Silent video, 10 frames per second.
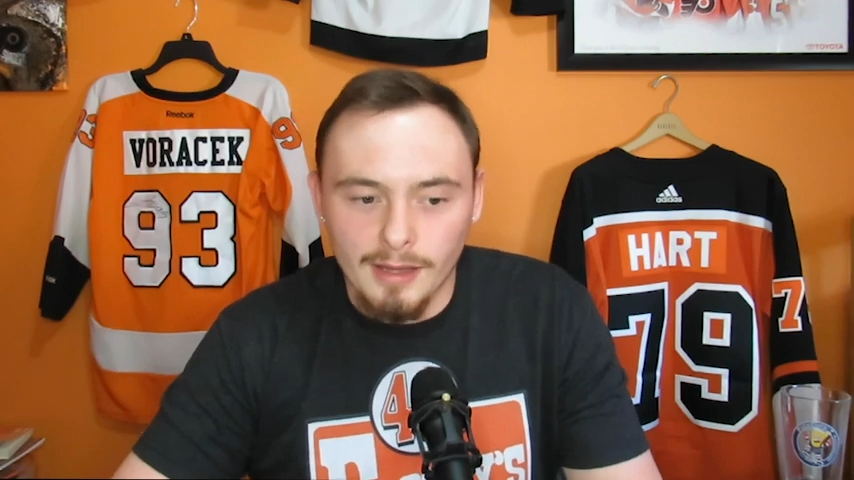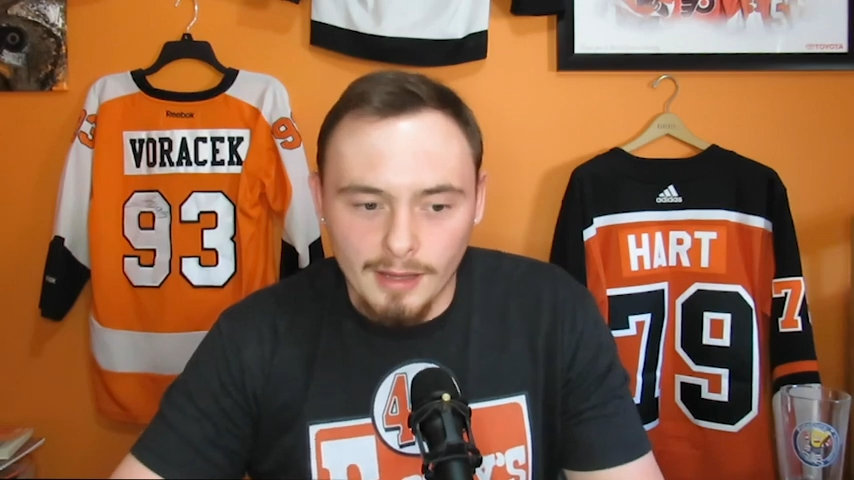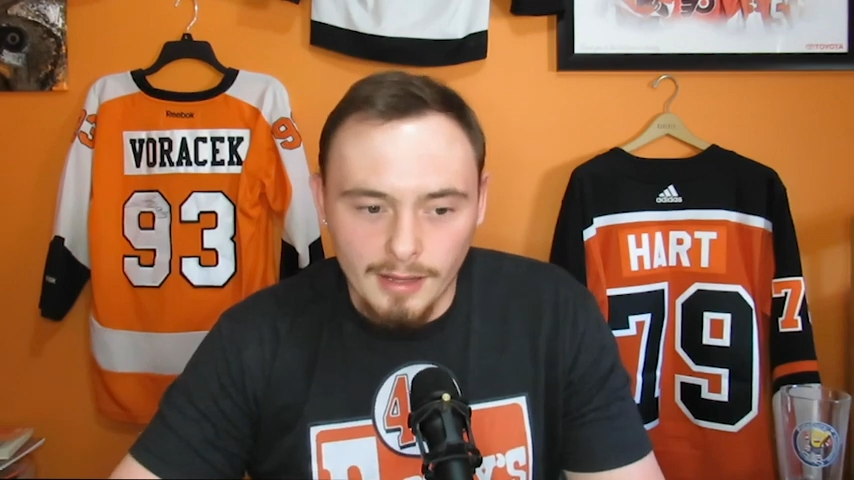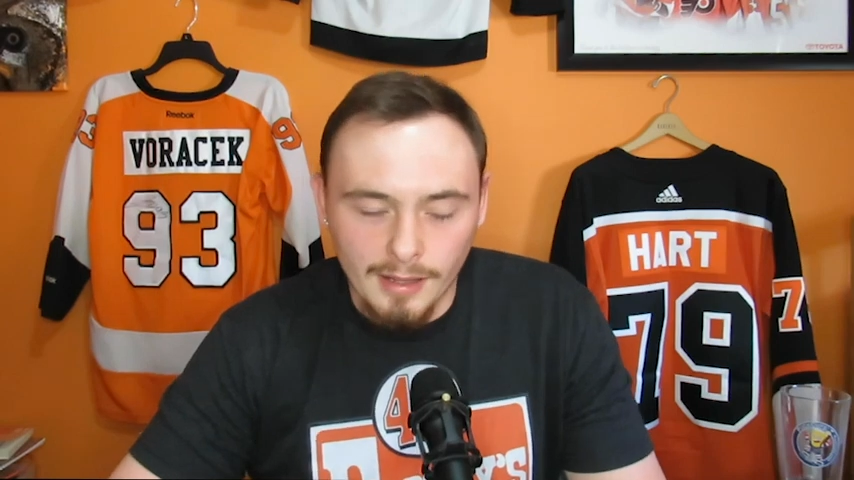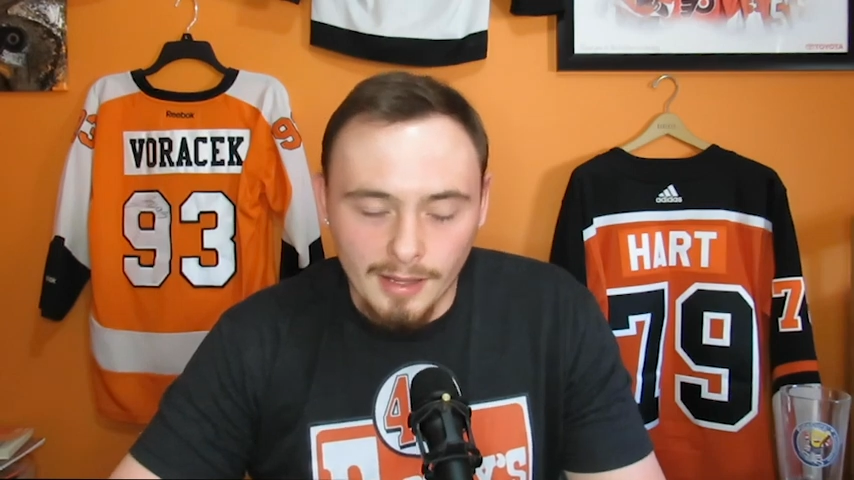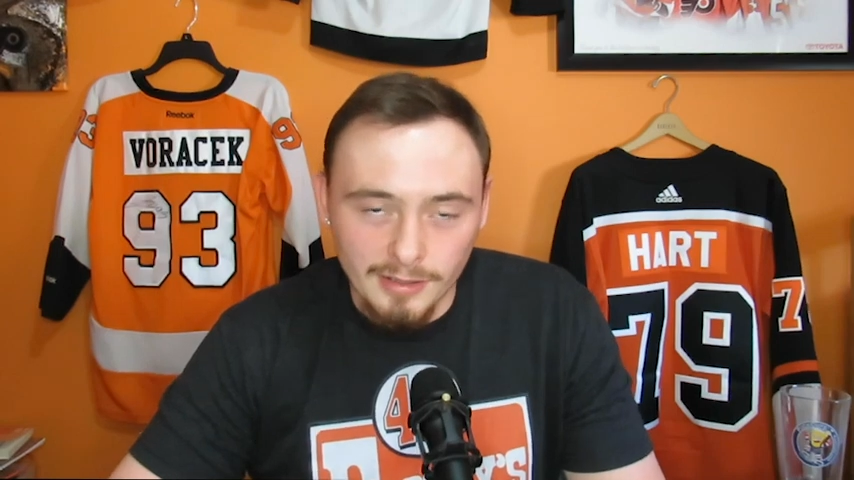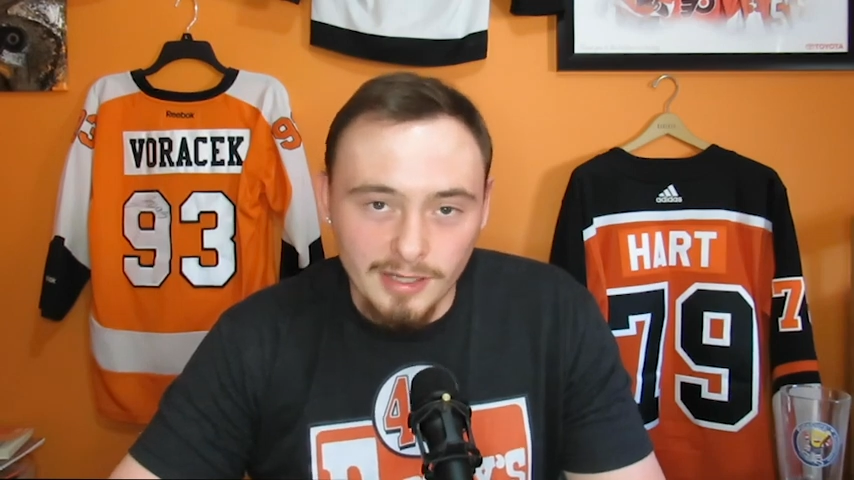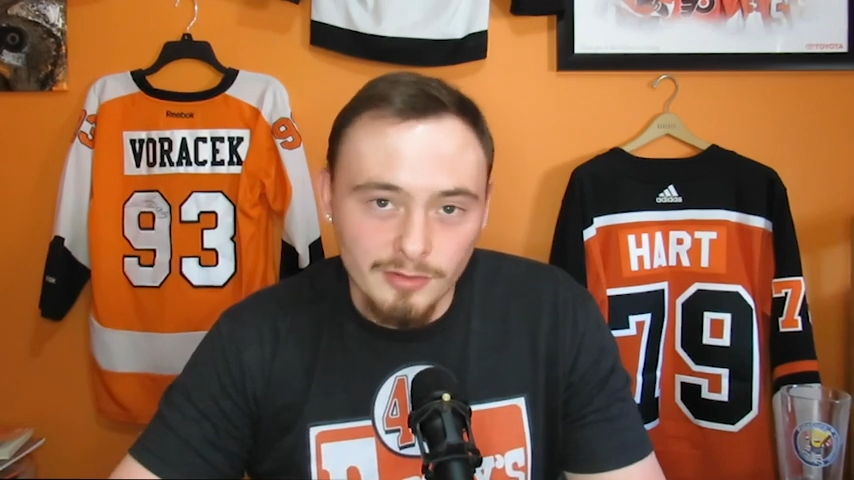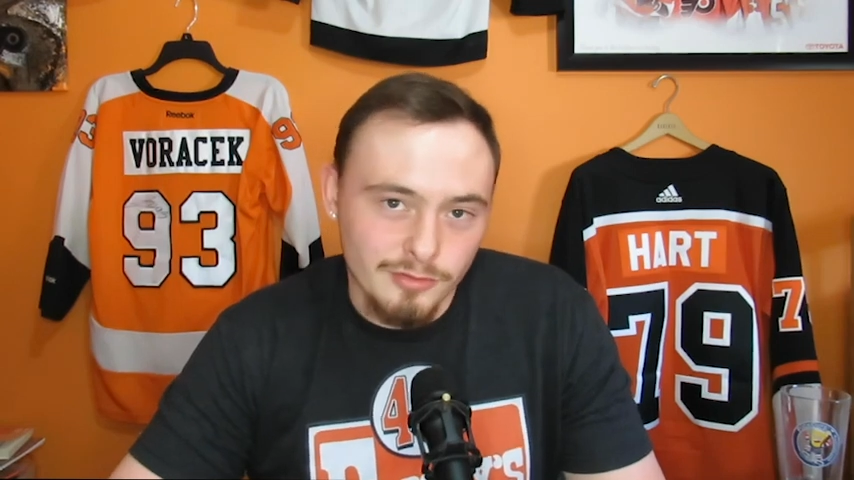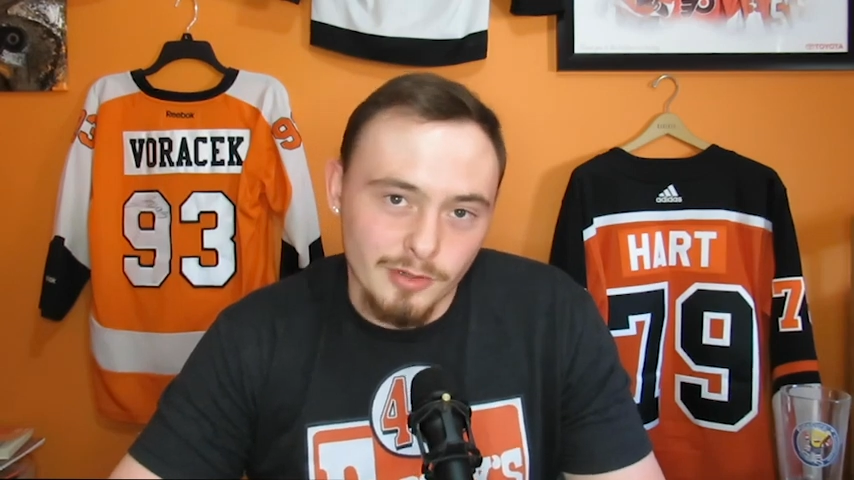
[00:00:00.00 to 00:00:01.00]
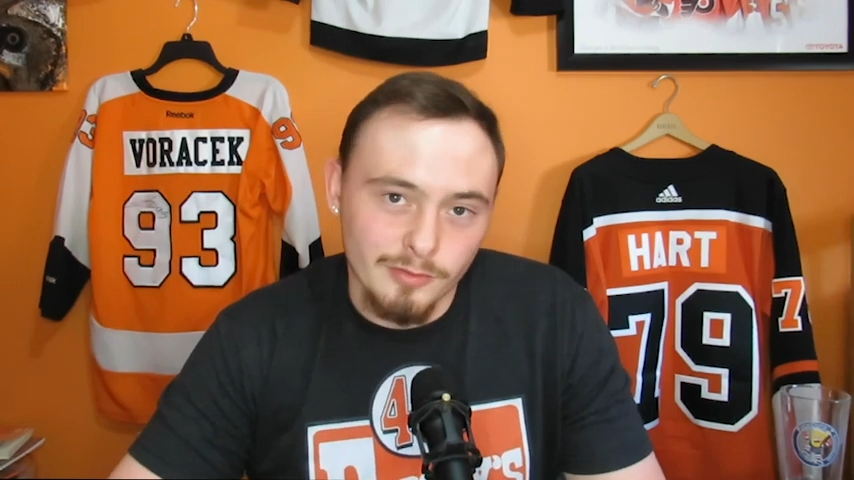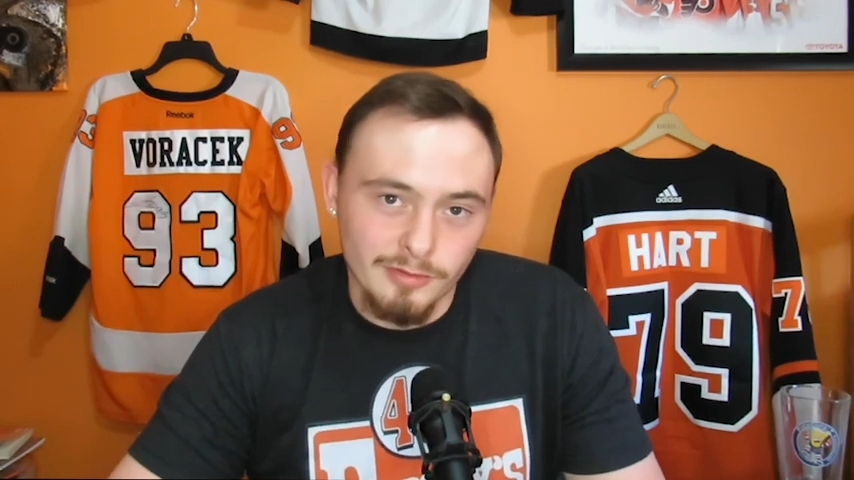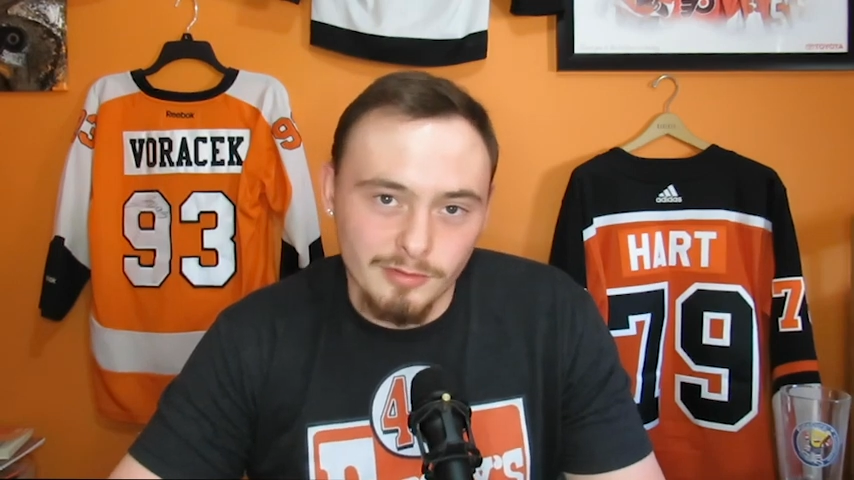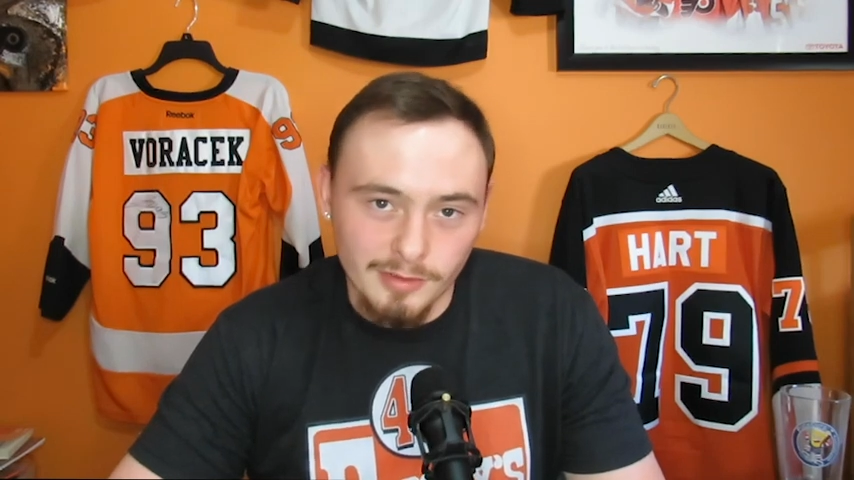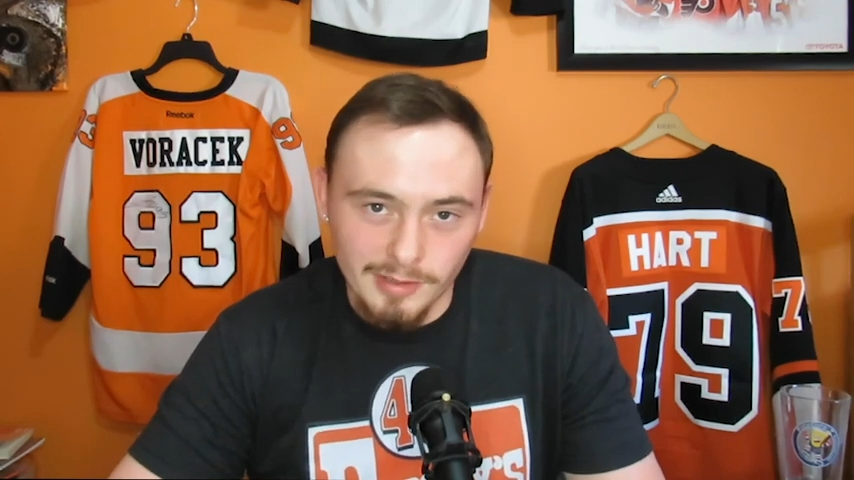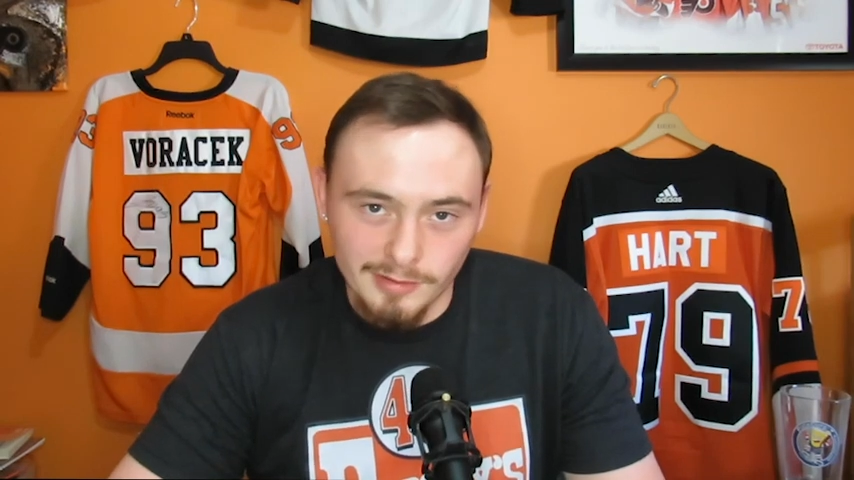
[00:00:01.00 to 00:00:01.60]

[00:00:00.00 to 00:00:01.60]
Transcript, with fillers: uh, and Keith Jones